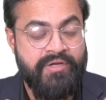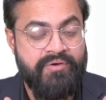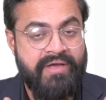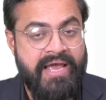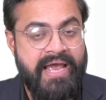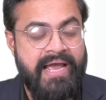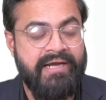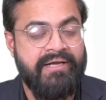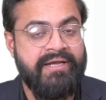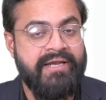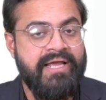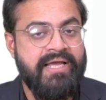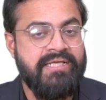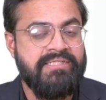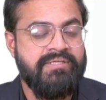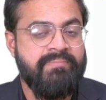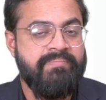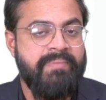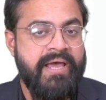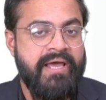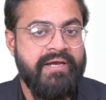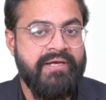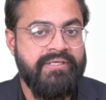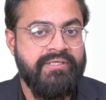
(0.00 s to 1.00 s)
acting as a
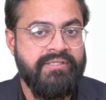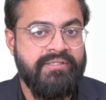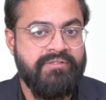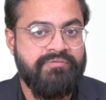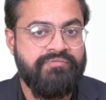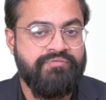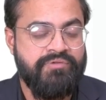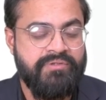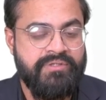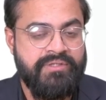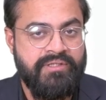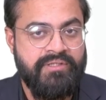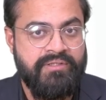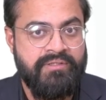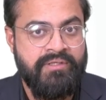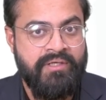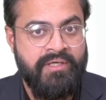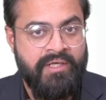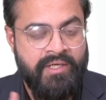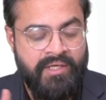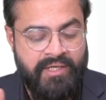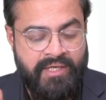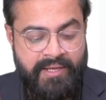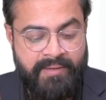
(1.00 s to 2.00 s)
barrier for the
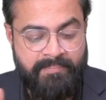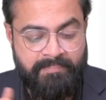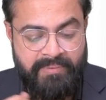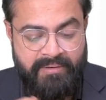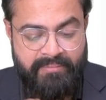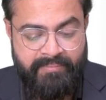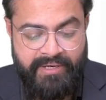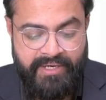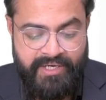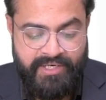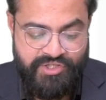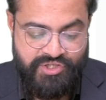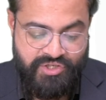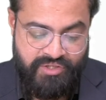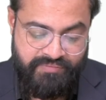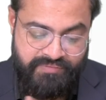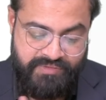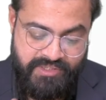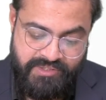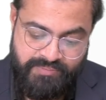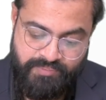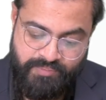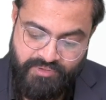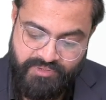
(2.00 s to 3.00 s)
implementation of
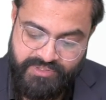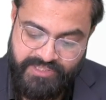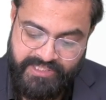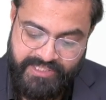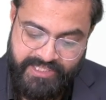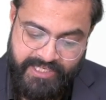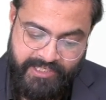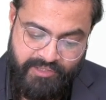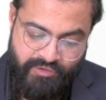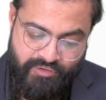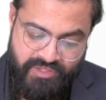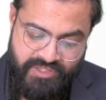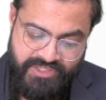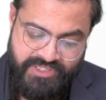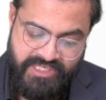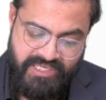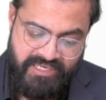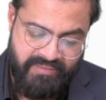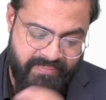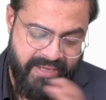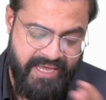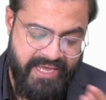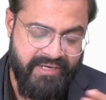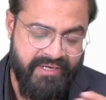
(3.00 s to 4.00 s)
this project.
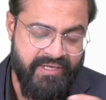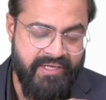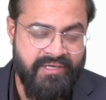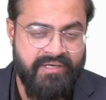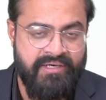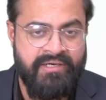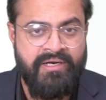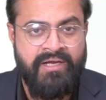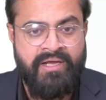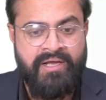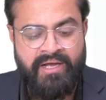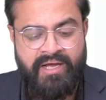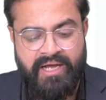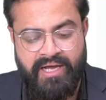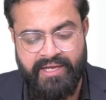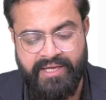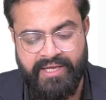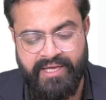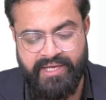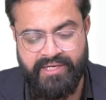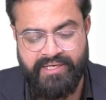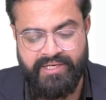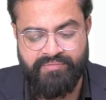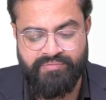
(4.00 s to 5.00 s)
Technological barrier,
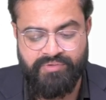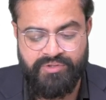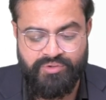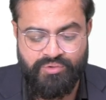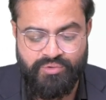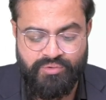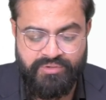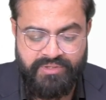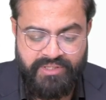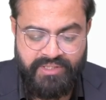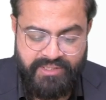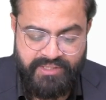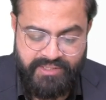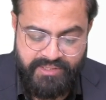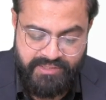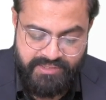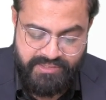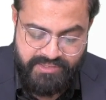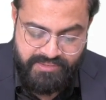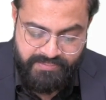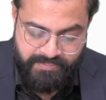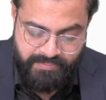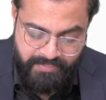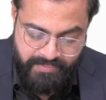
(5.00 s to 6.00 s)
again, even though
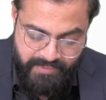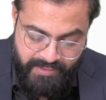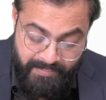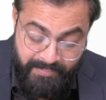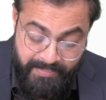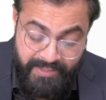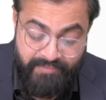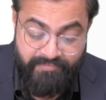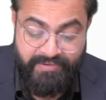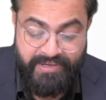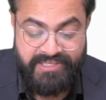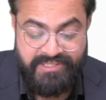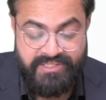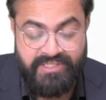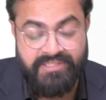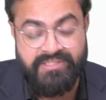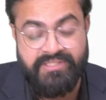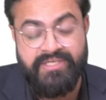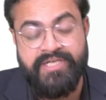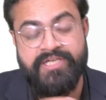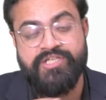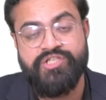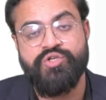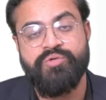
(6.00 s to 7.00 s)
these, I mean, wages
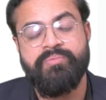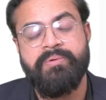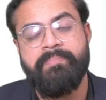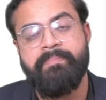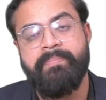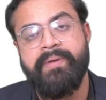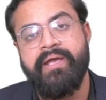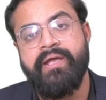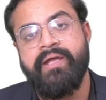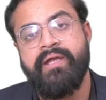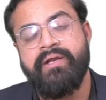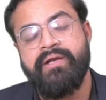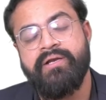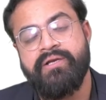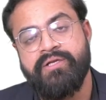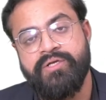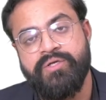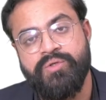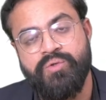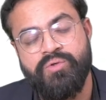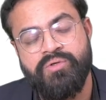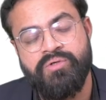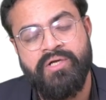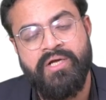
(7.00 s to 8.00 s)
needs to be paid
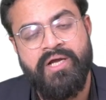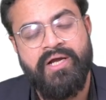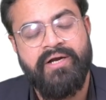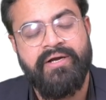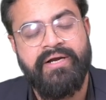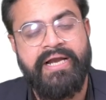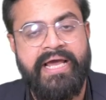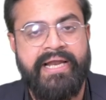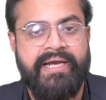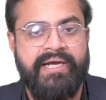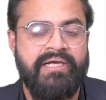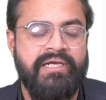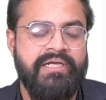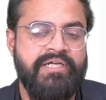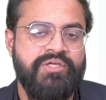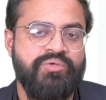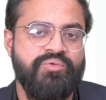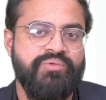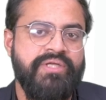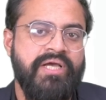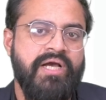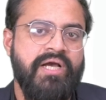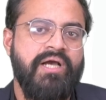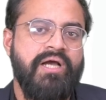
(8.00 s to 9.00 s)
directly
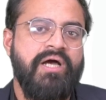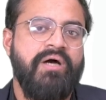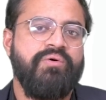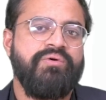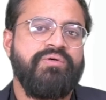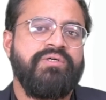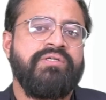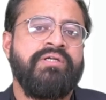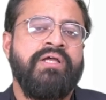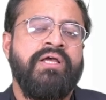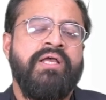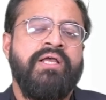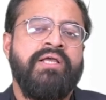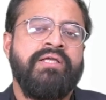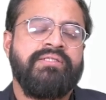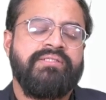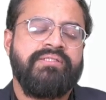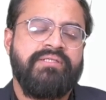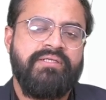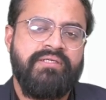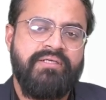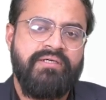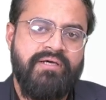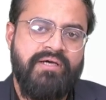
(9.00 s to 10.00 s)
to the account,
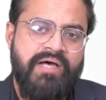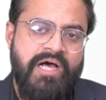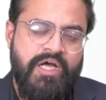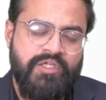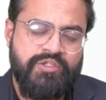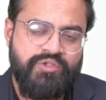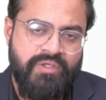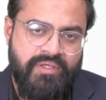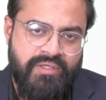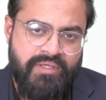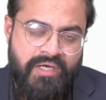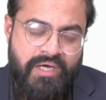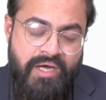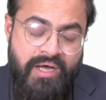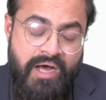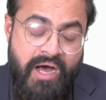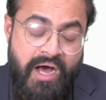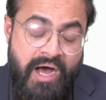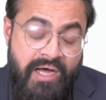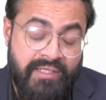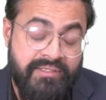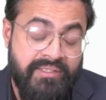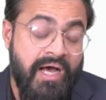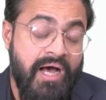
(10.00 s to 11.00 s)
other
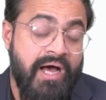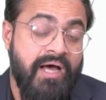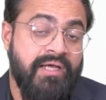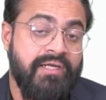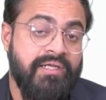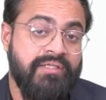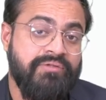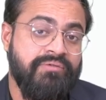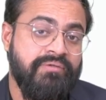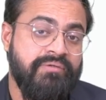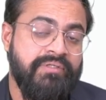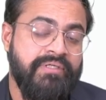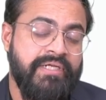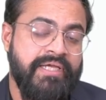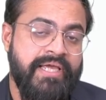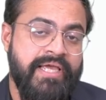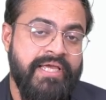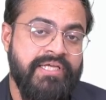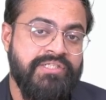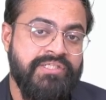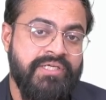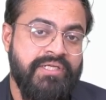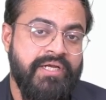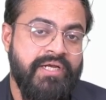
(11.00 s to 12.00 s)
Aadhaar
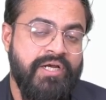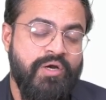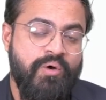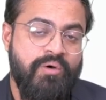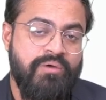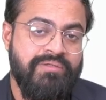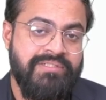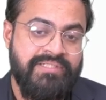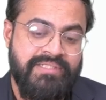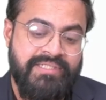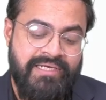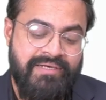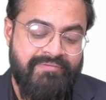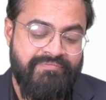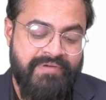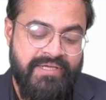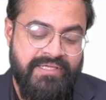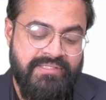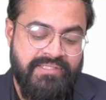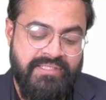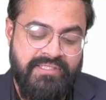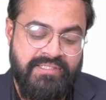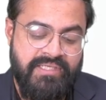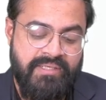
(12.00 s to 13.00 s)
authentication and all, still
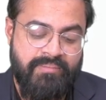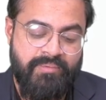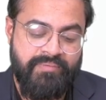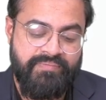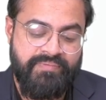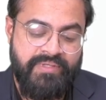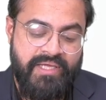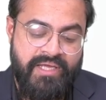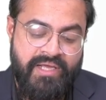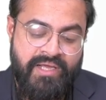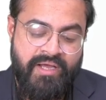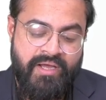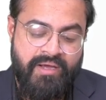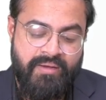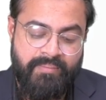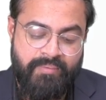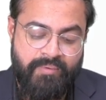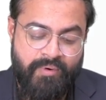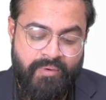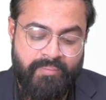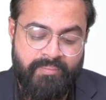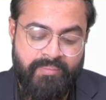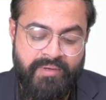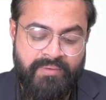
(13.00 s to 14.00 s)
facing some of the
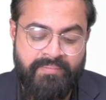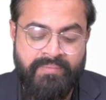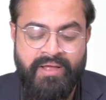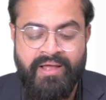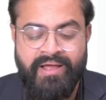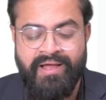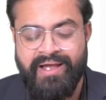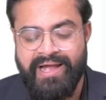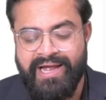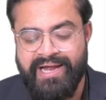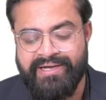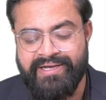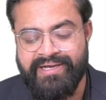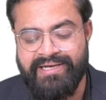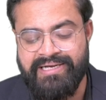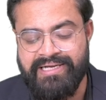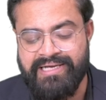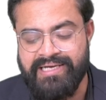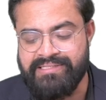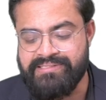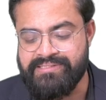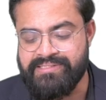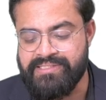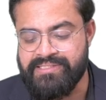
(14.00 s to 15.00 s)
problem and
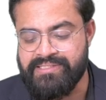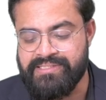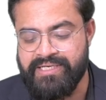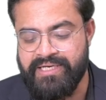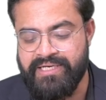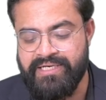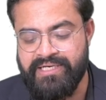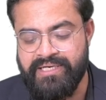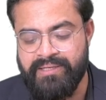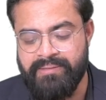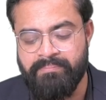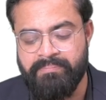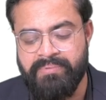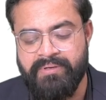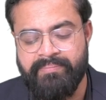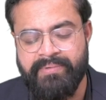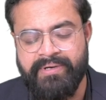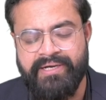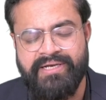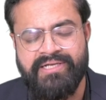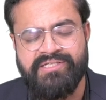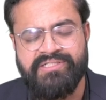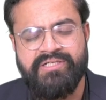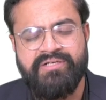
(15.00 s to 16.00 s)
inconsistent
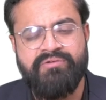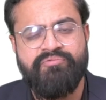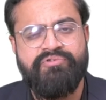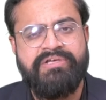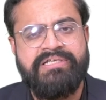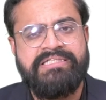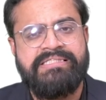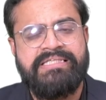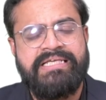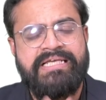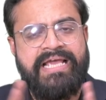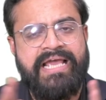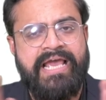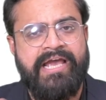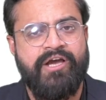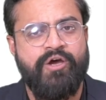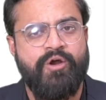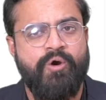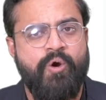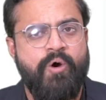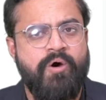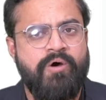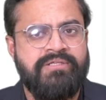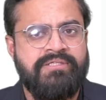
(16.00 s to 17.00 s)
implementation we see
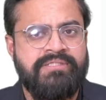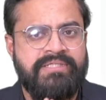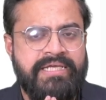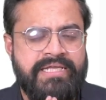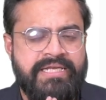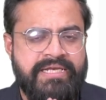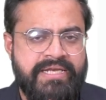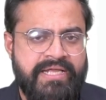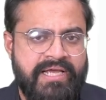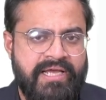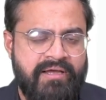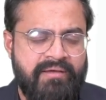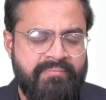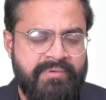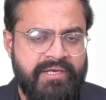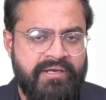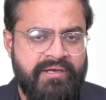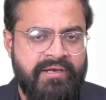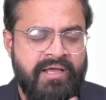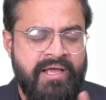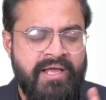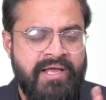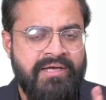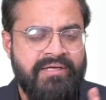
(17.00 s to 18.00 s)
across India. I
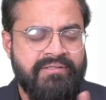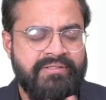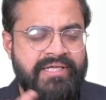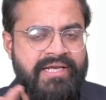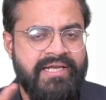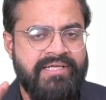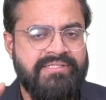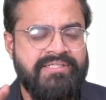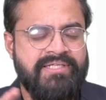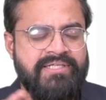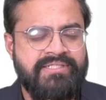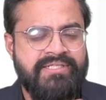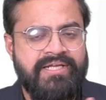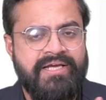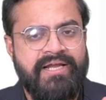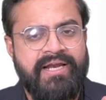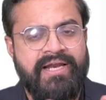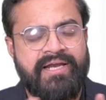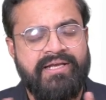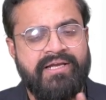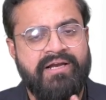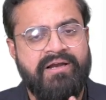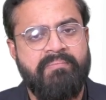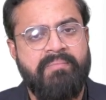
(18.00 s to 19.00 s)
mean, there exists a
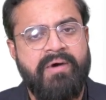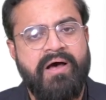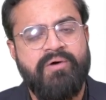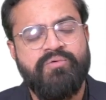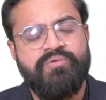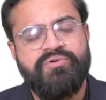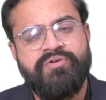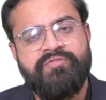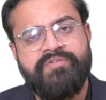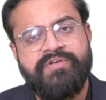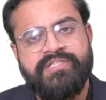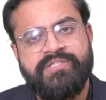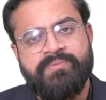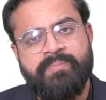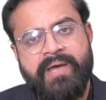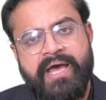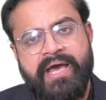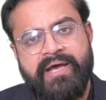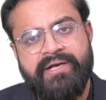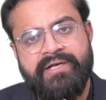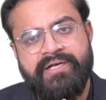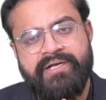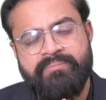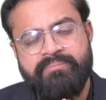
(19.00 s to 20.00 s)
greater amount of
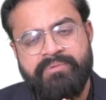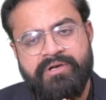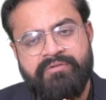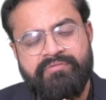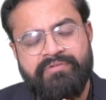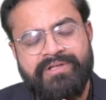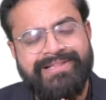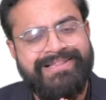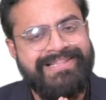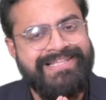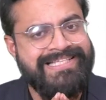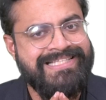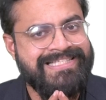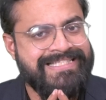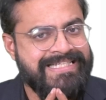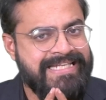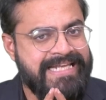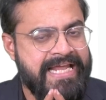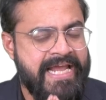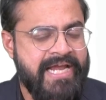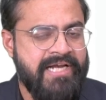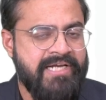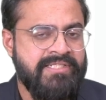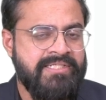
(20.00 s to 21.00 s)
disparity between the
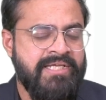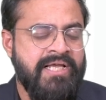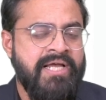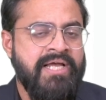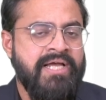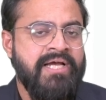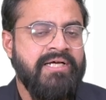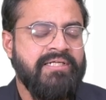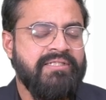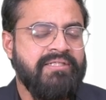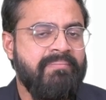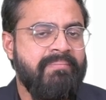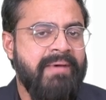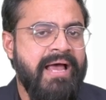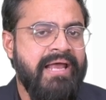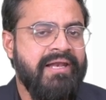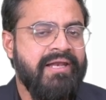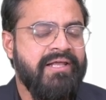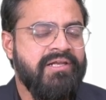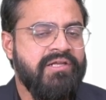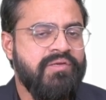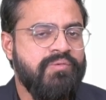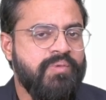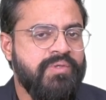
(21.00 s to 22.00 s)
states, the
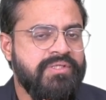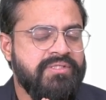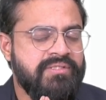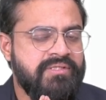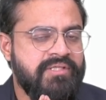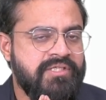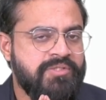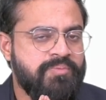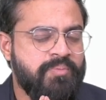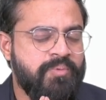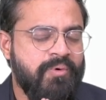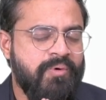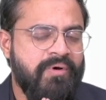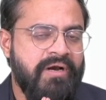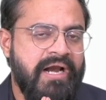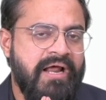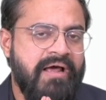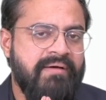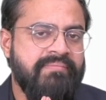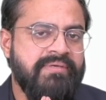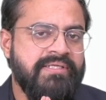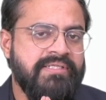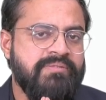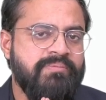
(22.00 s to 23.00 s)
manner in which this
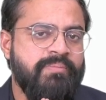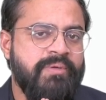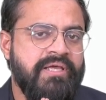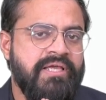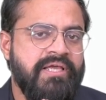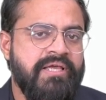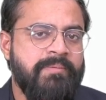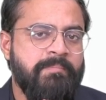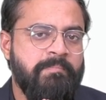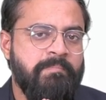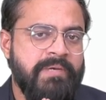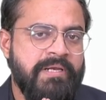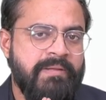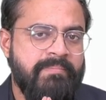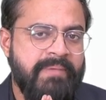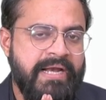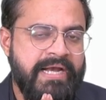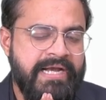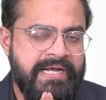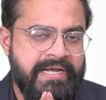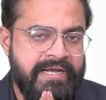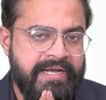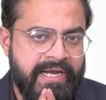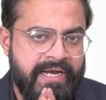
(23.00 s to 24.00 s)
program is being
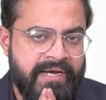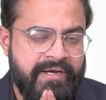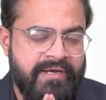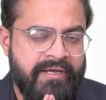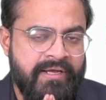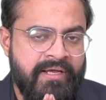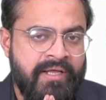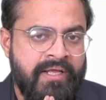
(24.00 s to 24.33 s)
implemented.